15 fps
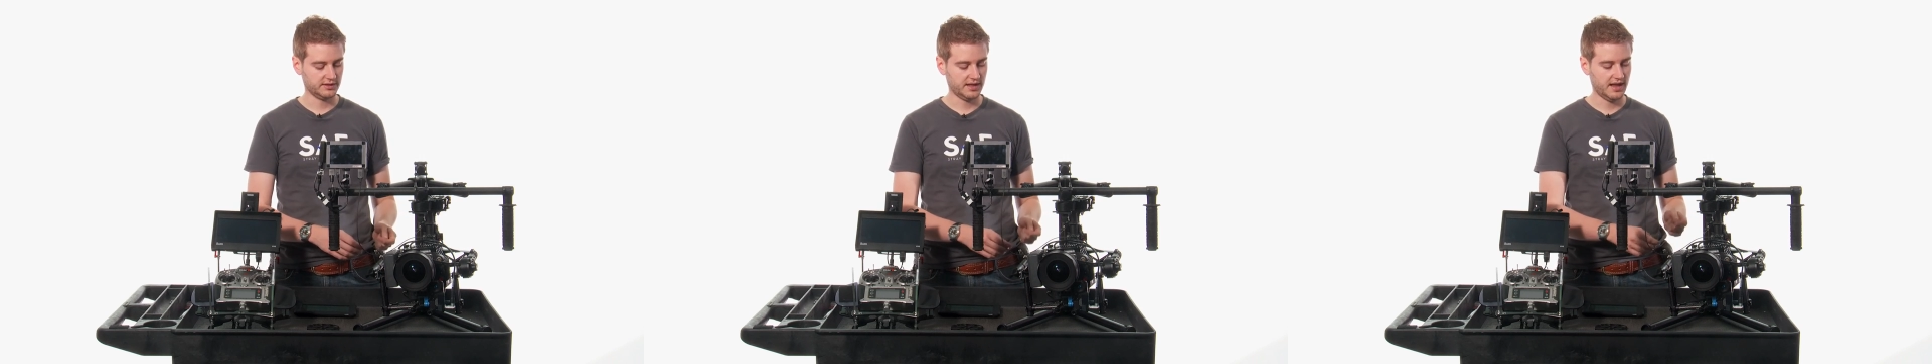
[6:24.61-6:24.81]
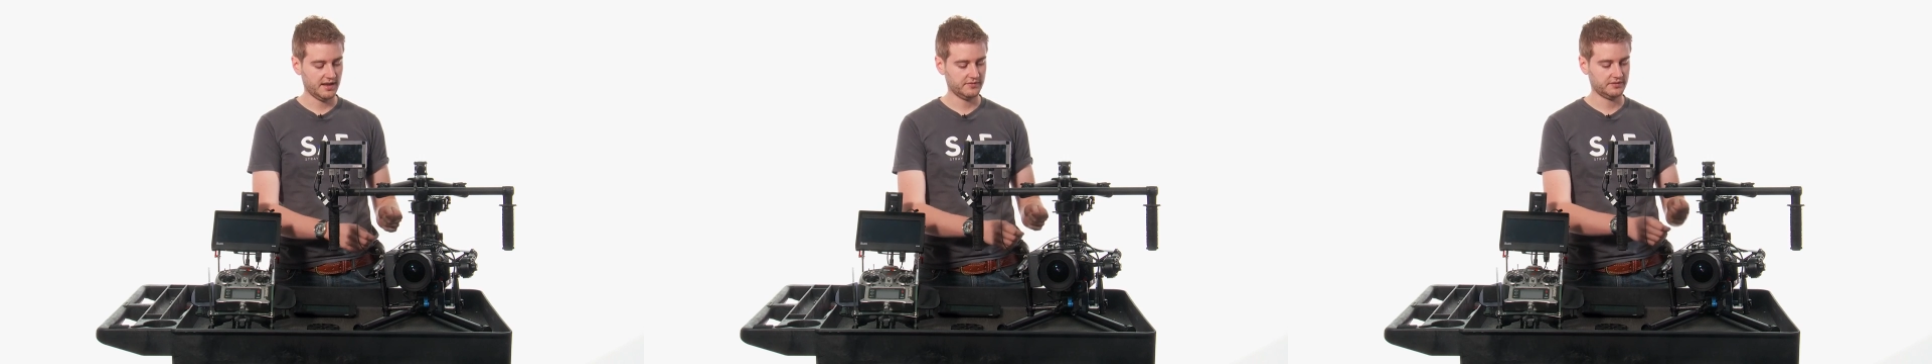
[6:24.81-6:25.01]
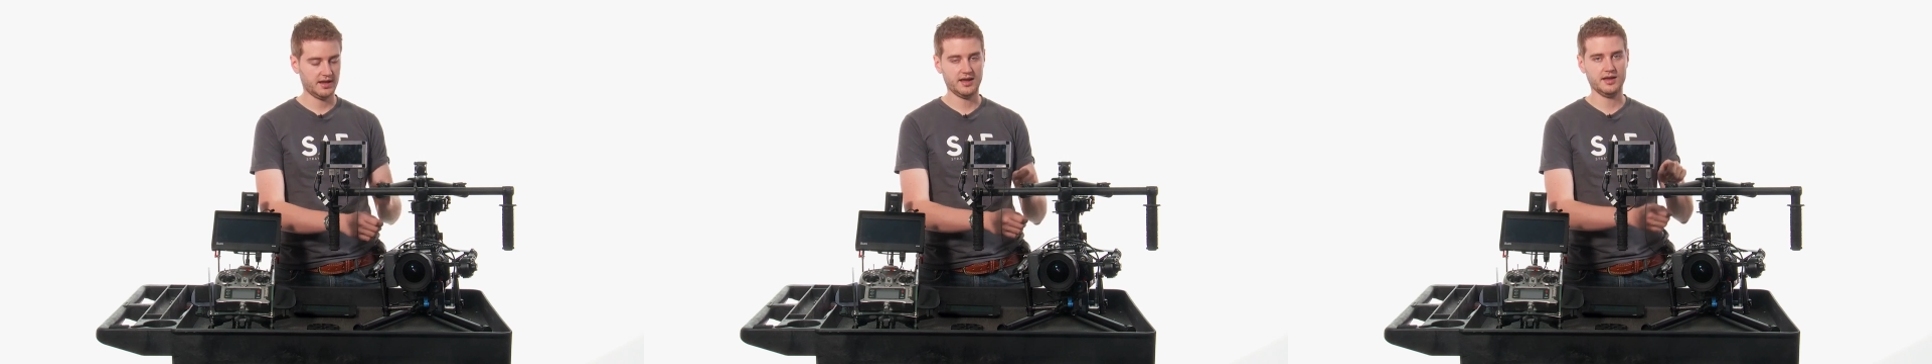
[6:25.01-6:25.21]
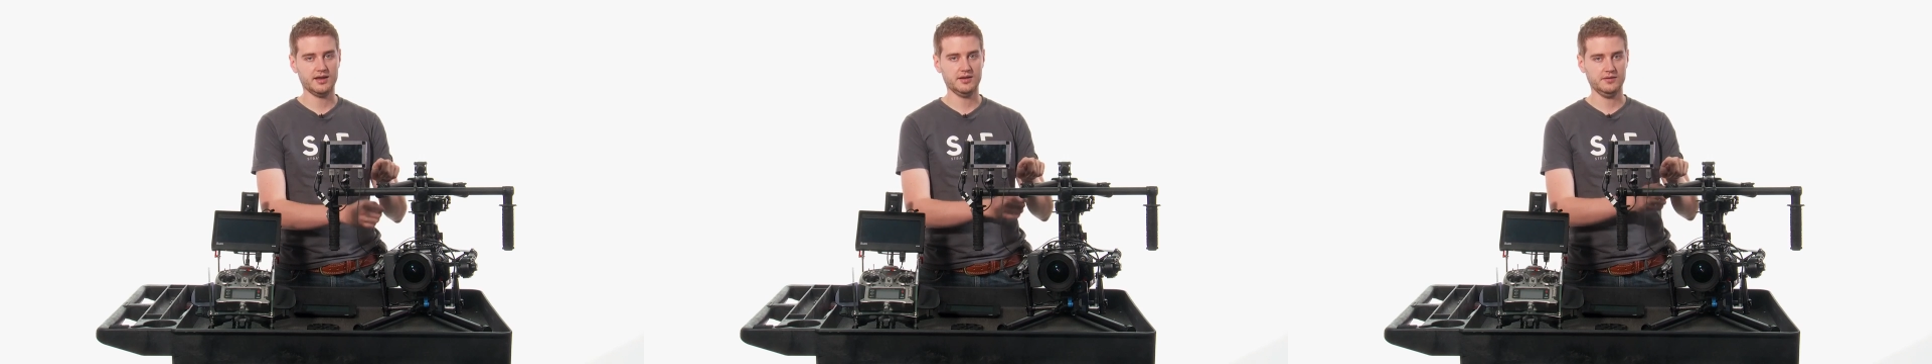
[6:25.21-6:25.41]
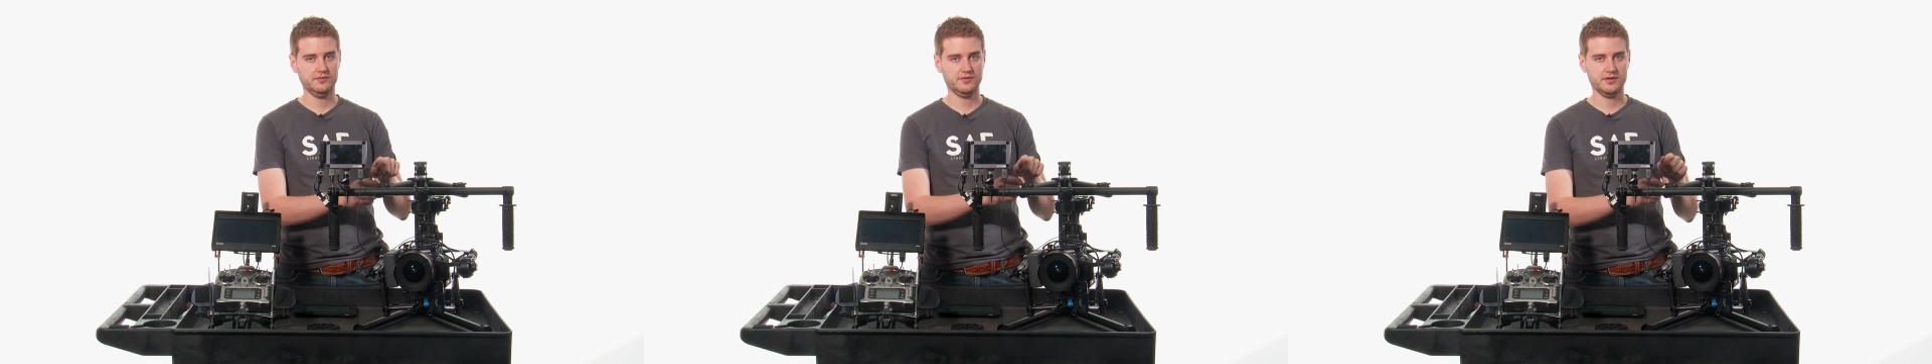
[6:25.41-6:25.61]
to have to
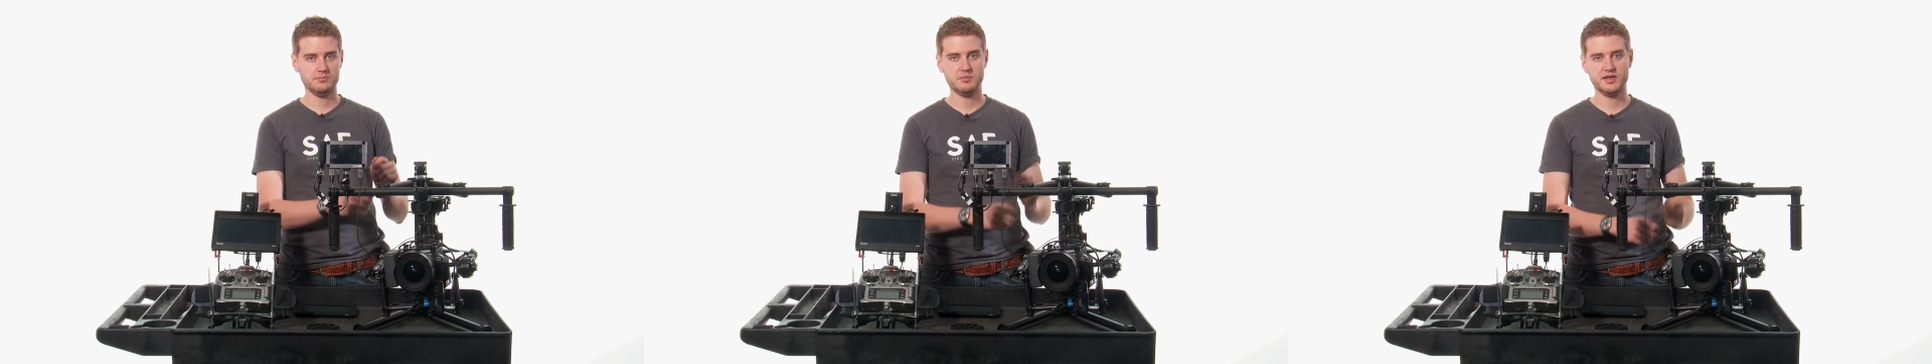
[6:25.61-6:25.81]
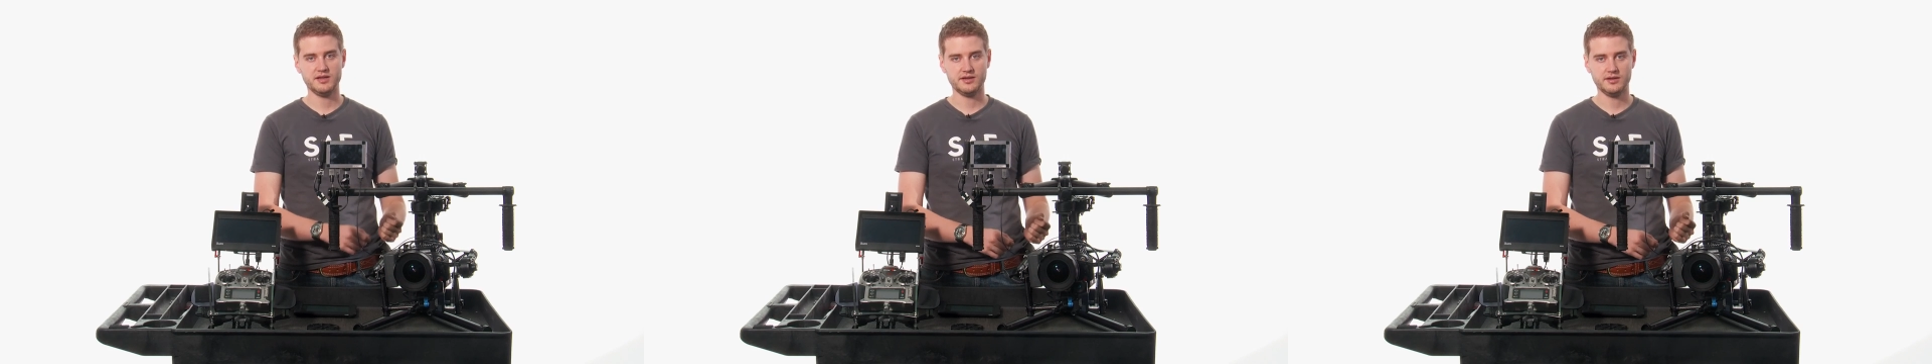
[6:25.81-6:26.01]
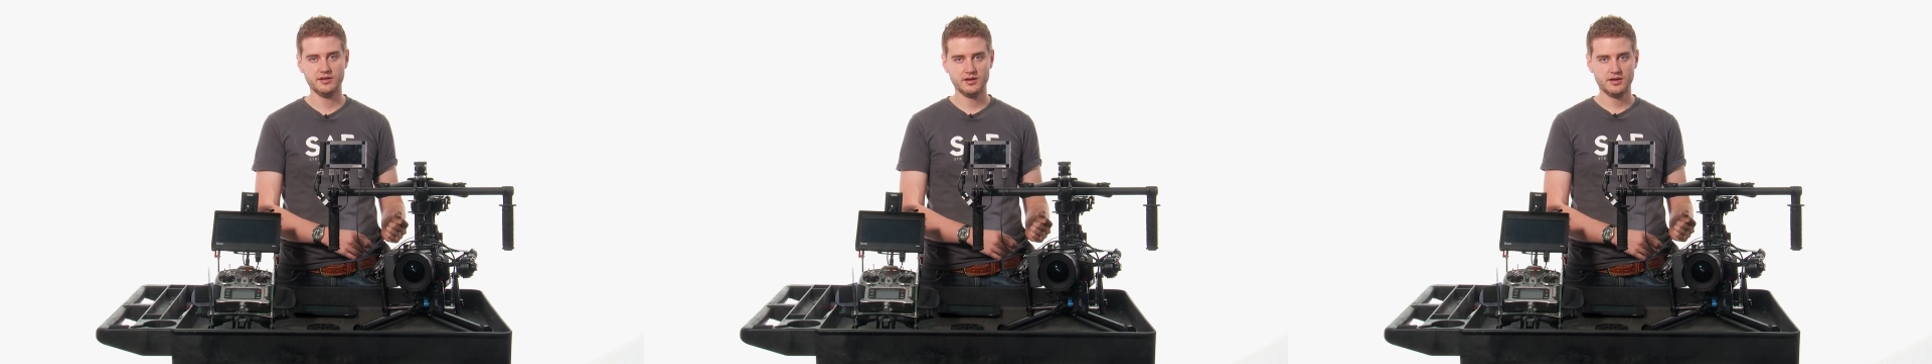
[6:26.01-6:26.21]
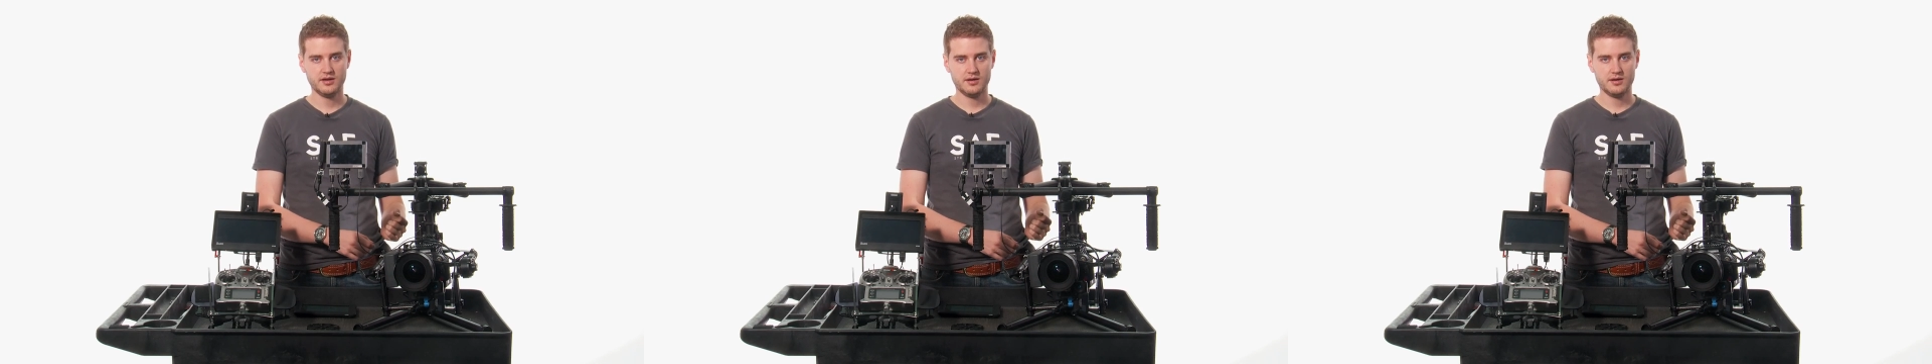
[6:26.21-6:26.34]
have a big